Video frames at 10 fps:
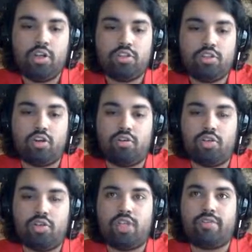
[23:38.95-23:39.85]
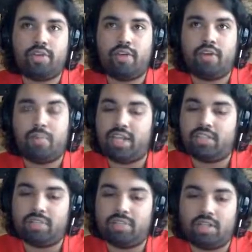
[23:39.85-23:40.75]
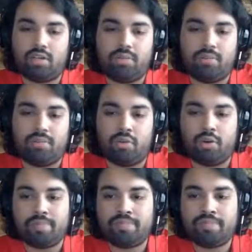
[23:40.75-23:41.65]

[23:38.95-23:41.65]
So you need to figure out placement a little bit more.